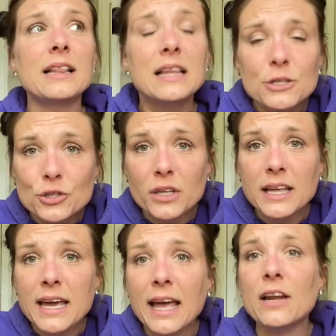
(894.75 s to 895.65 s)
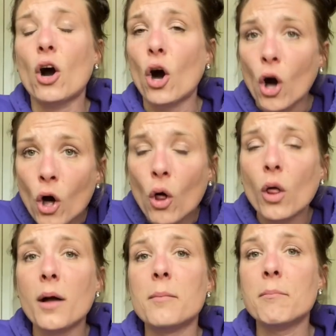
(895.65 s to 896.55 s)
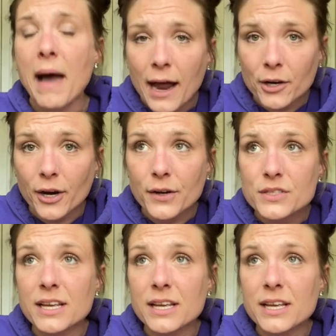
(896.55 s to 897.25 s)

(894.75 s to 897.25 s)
Literally, it all matters.